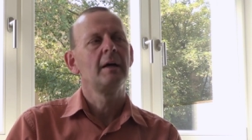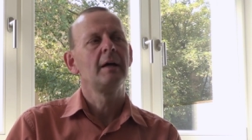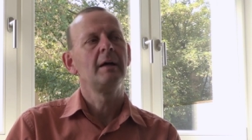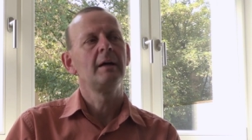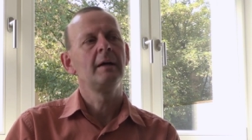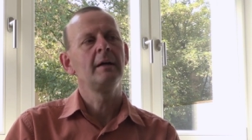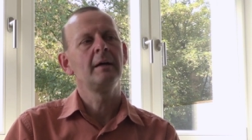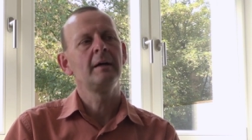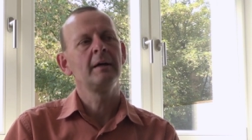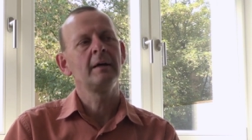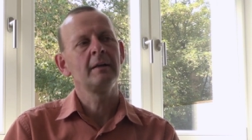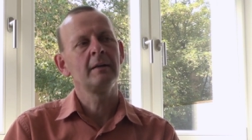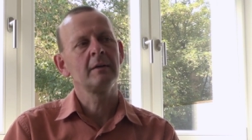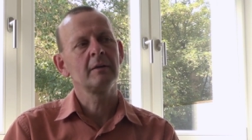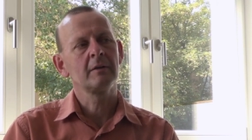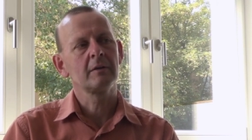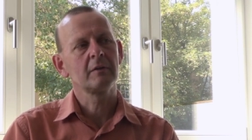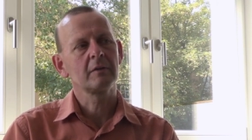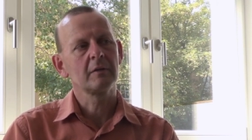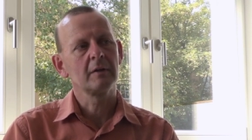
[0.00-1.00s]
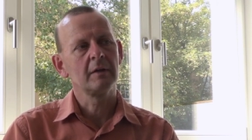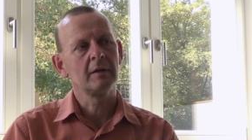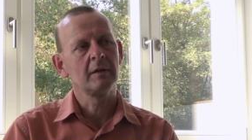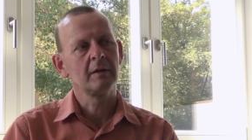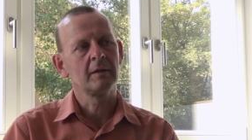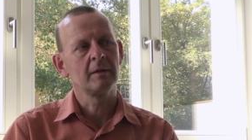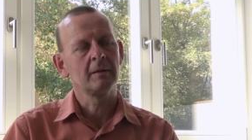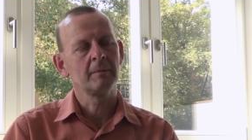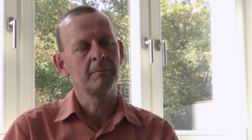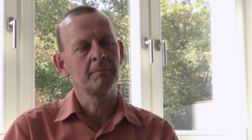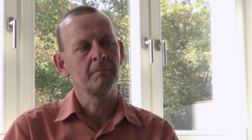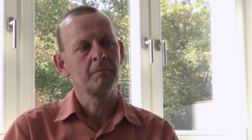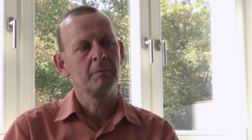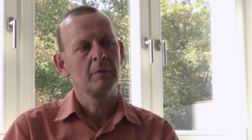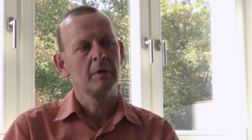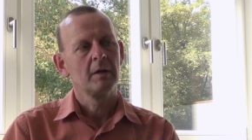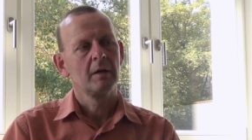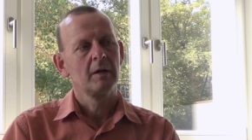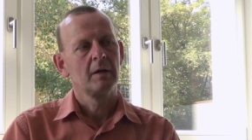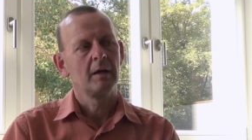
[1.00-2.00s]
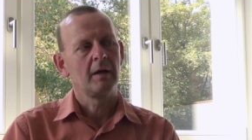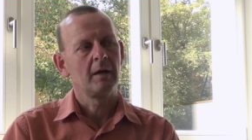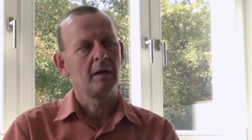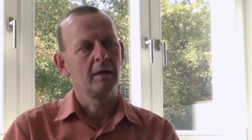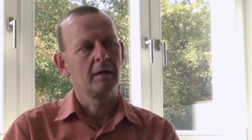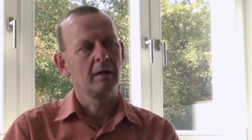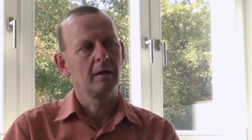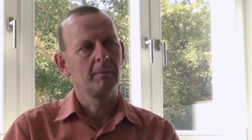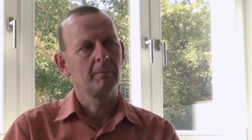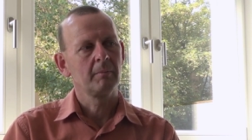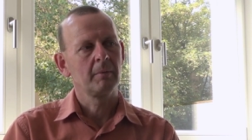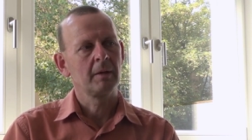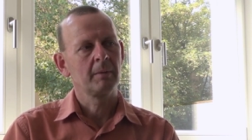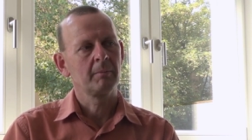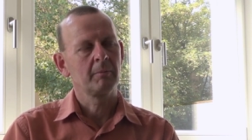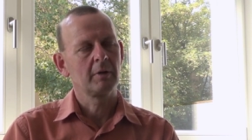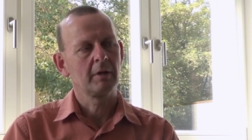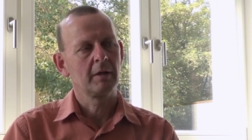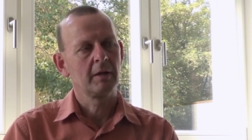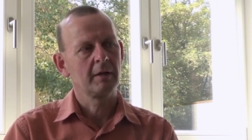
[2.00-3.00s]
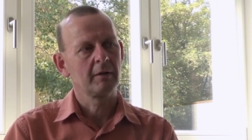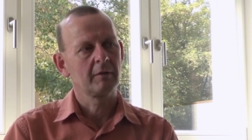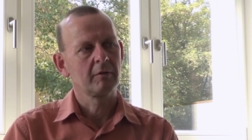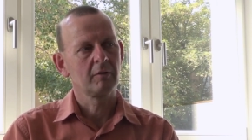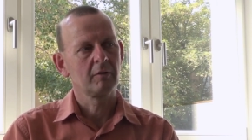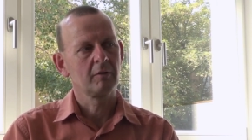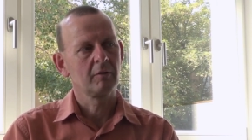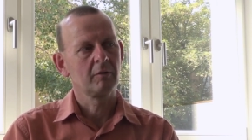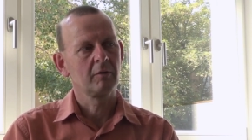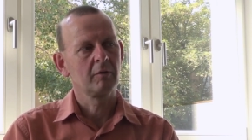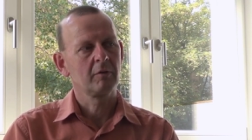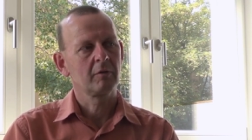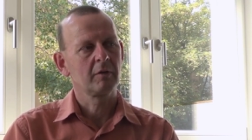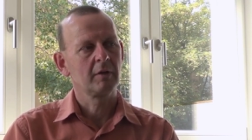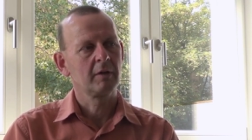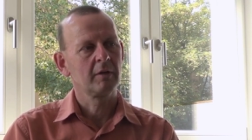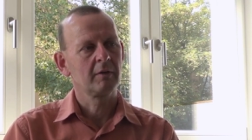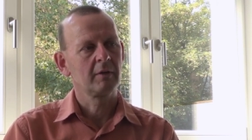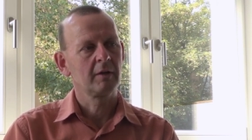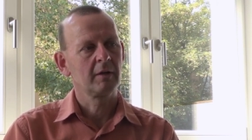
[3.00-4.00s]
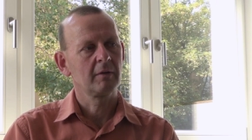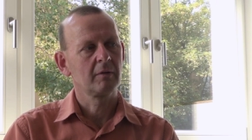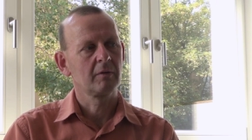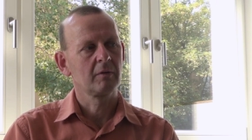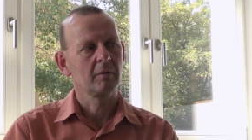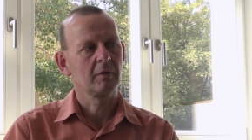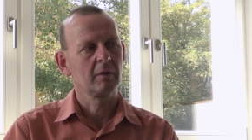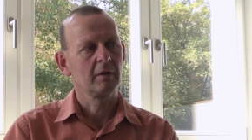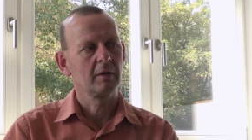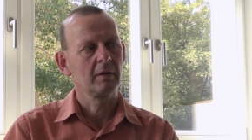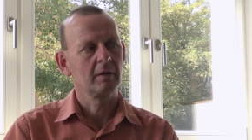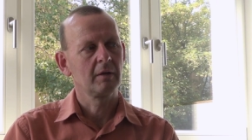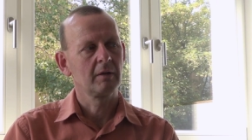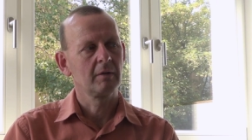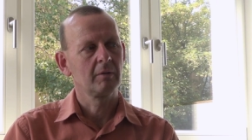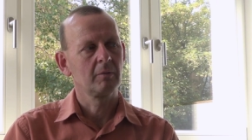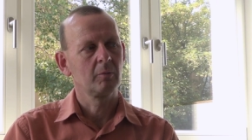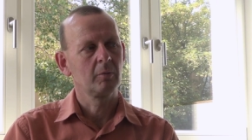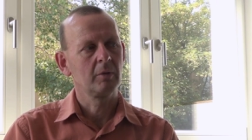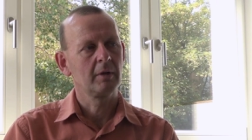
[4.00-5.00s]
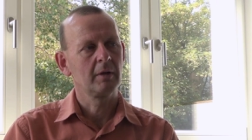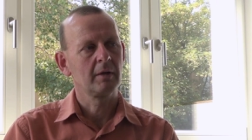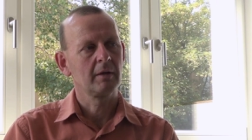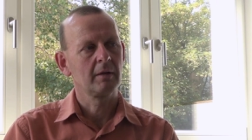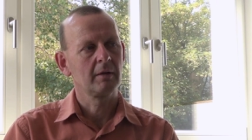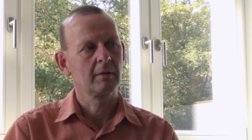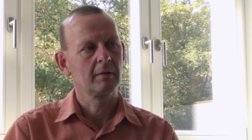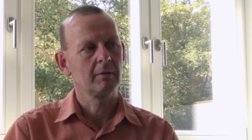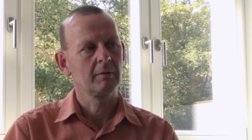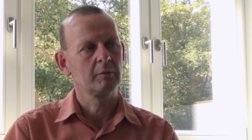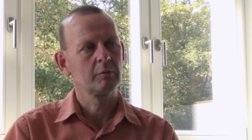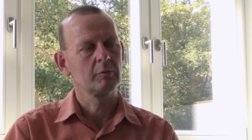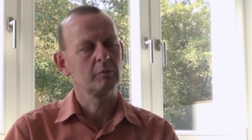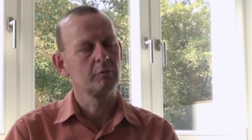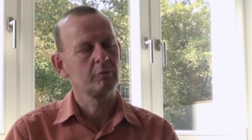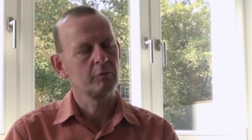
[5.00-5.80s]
And I'm glad to say that we are